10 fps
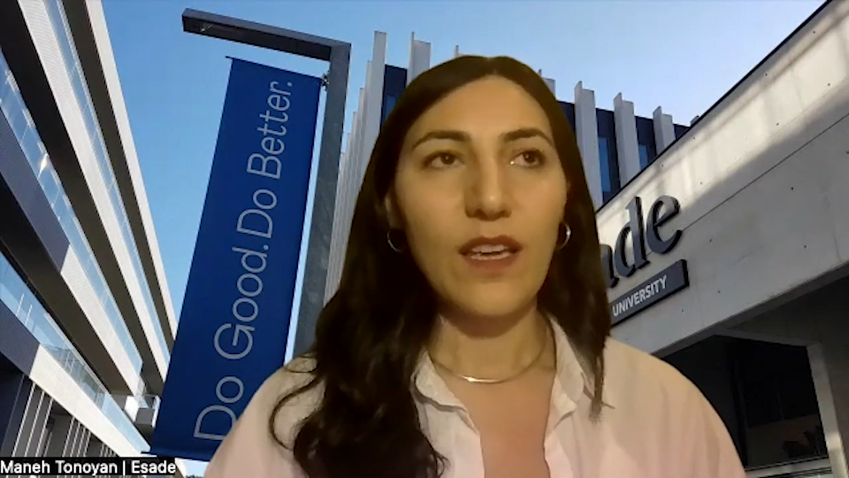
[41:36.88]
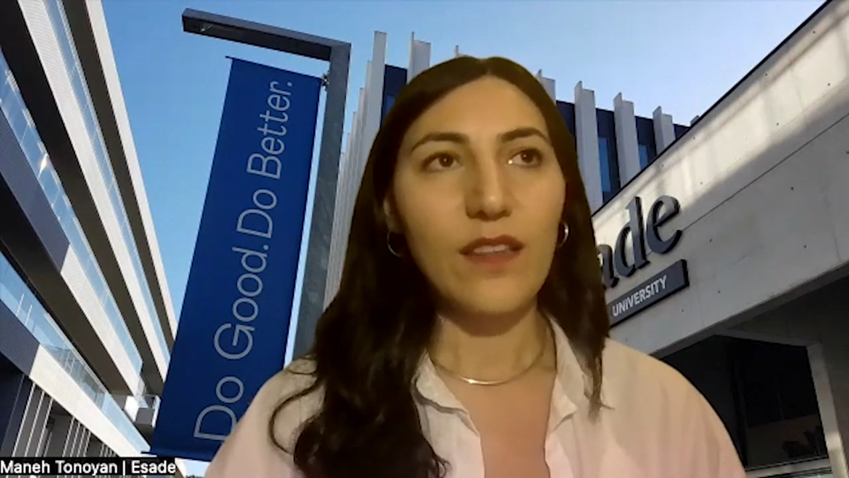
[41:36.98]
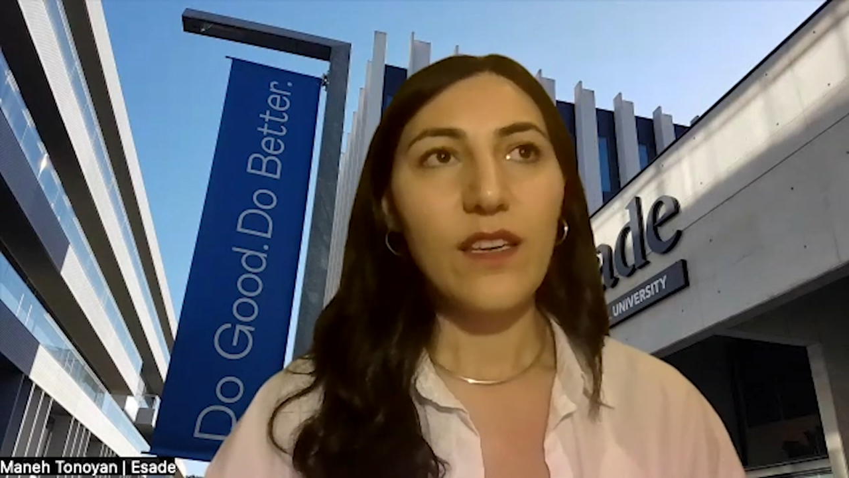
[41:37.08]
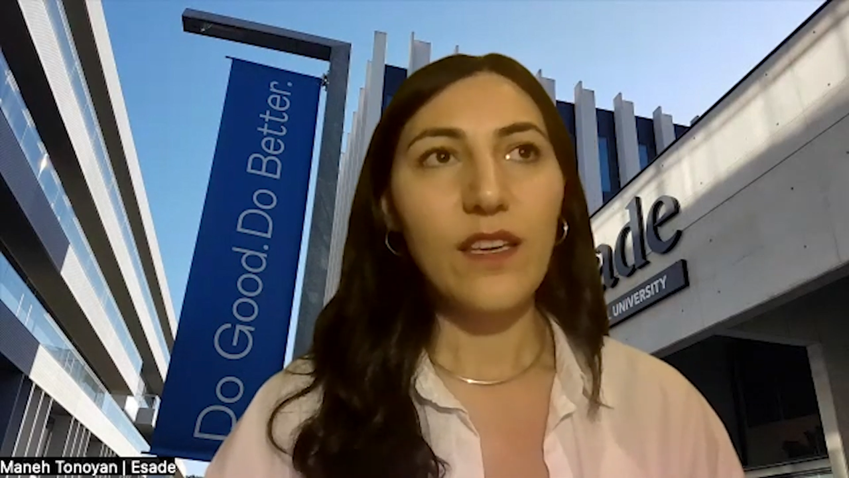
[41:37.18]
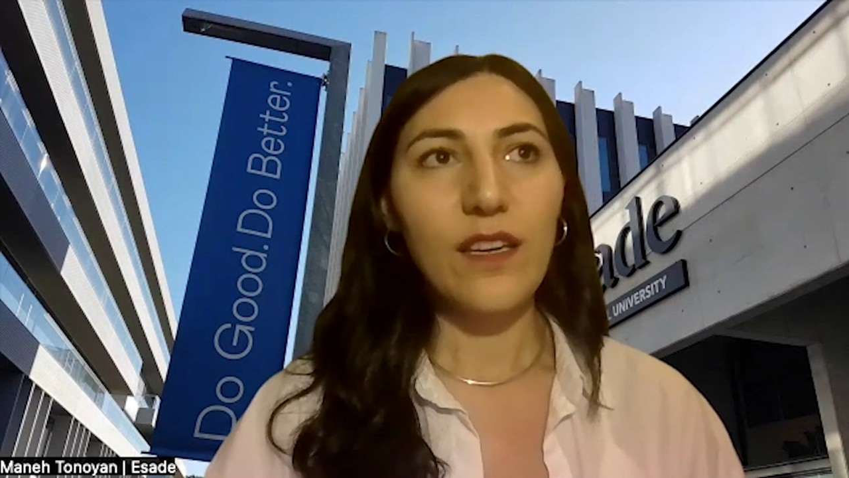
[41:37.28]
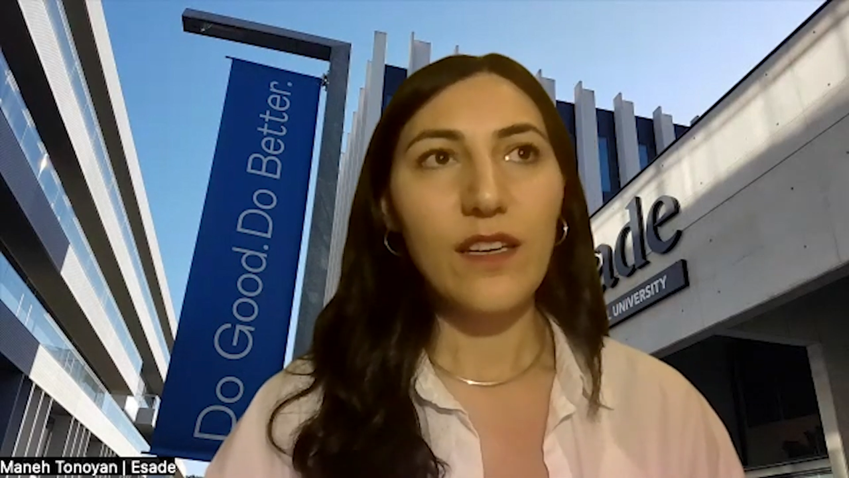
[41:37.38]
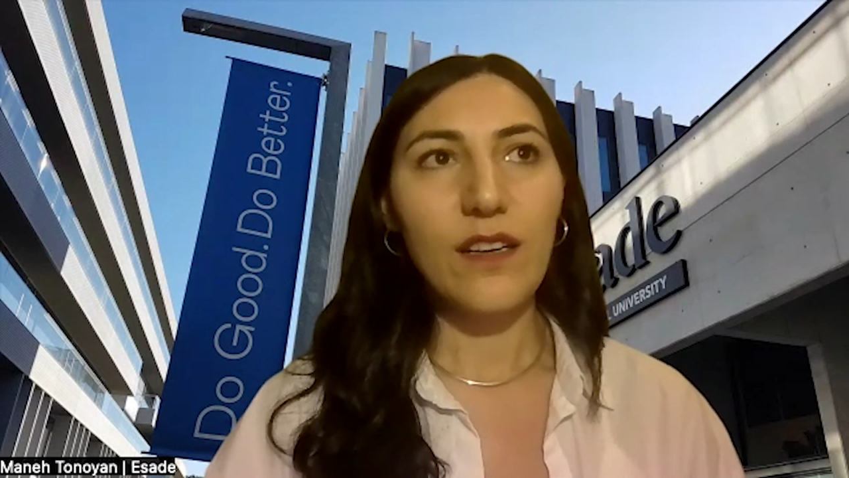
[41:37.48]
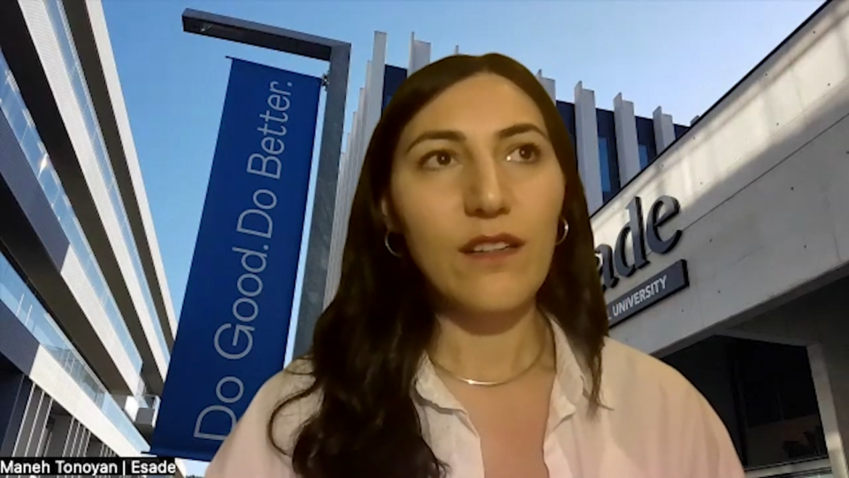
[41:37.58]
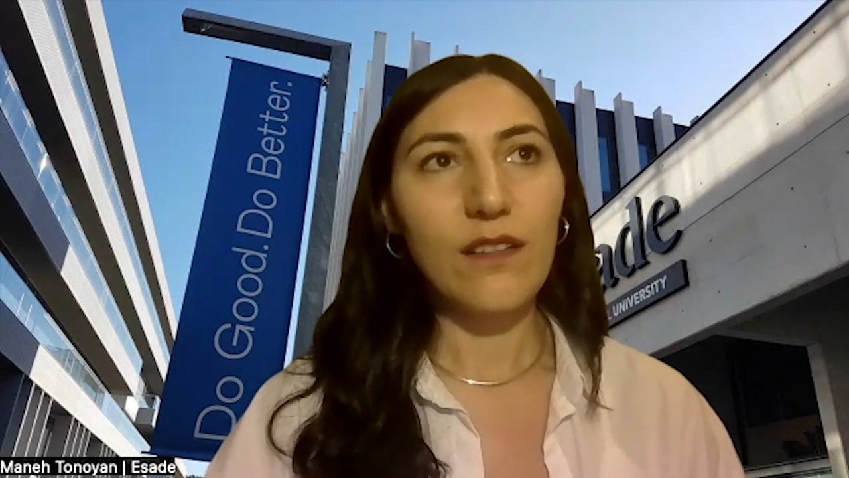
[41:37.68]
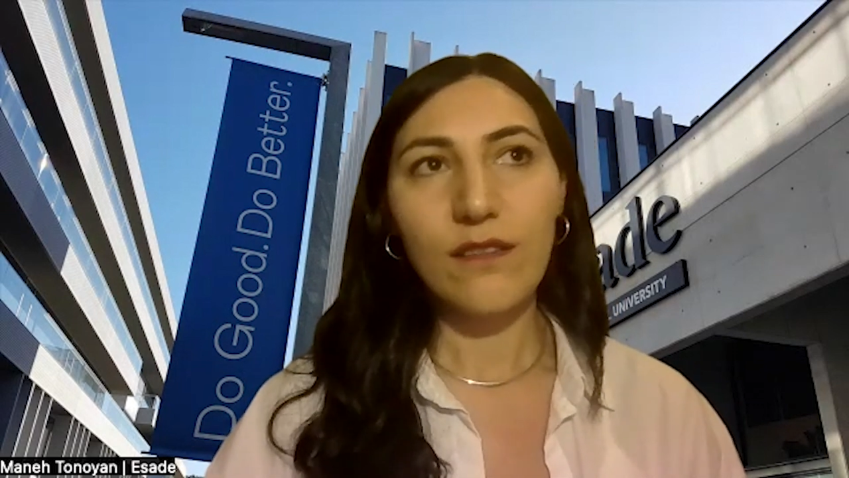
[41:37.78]
And
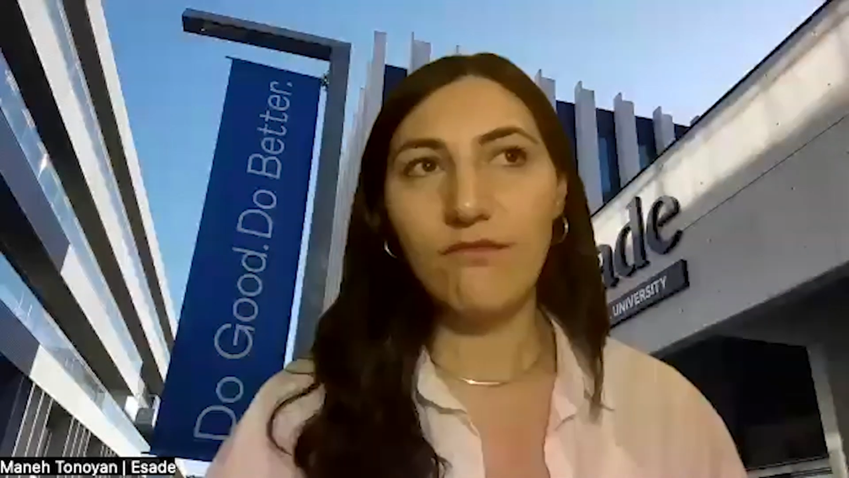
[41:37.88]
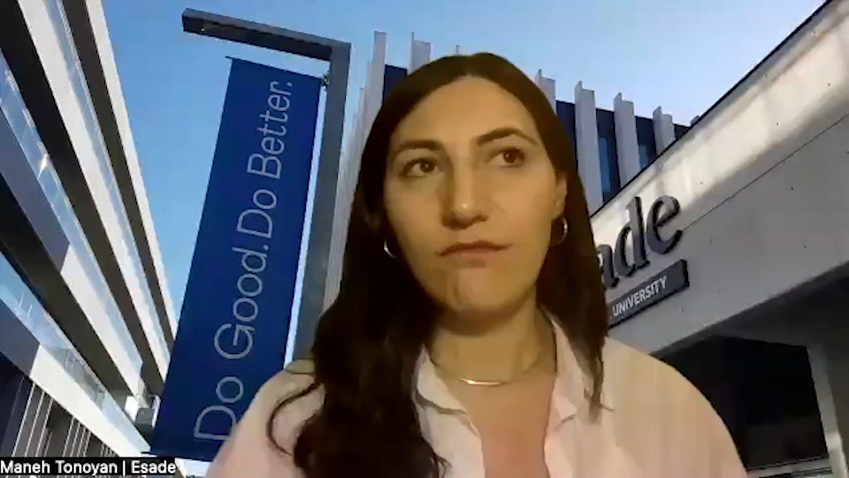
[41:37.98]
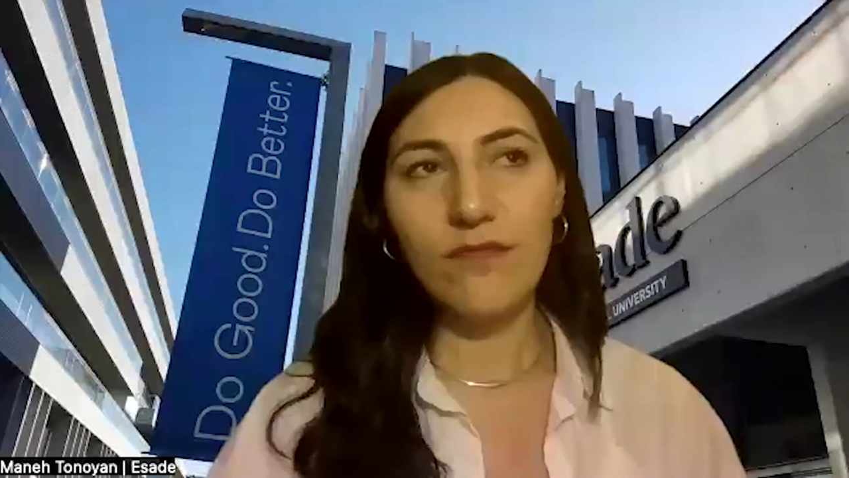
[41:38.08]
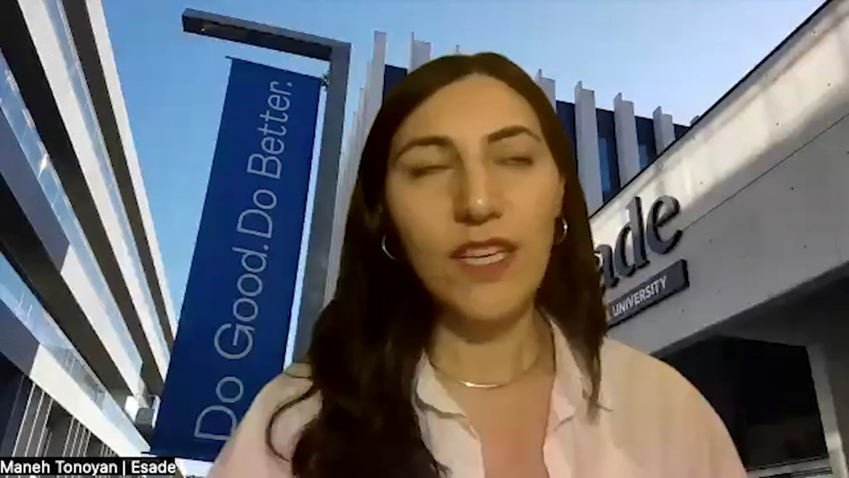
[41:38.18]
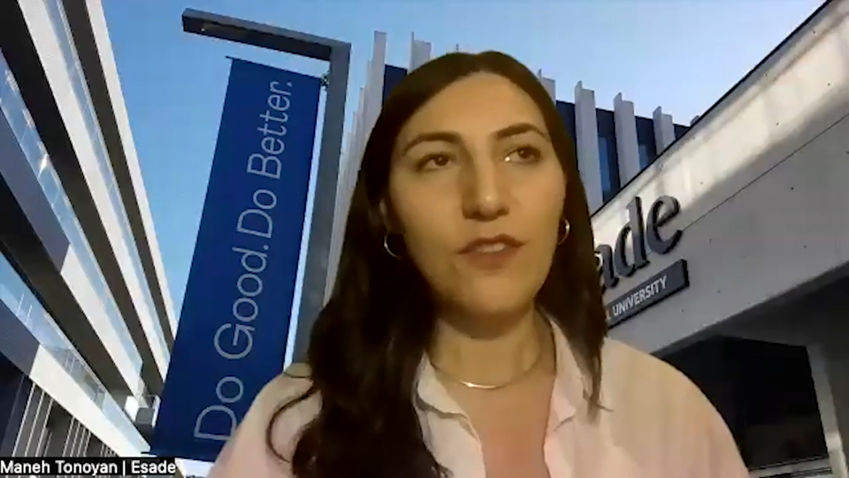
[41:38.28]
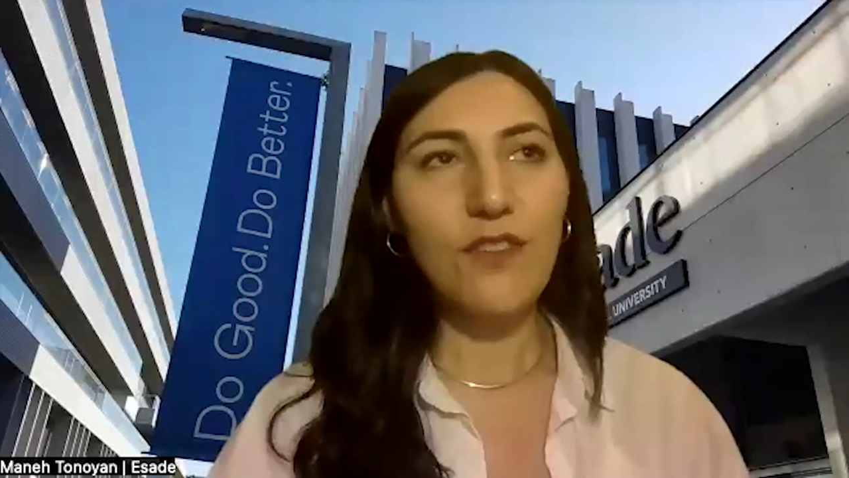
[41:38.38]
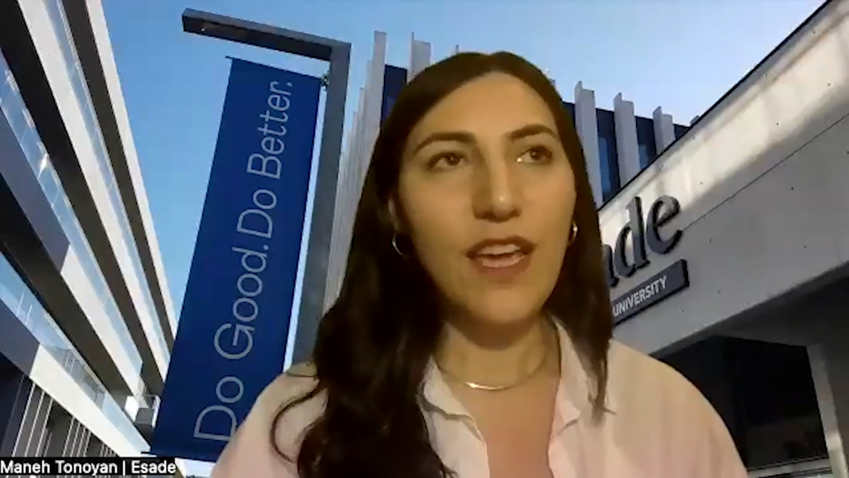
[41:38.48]
here, the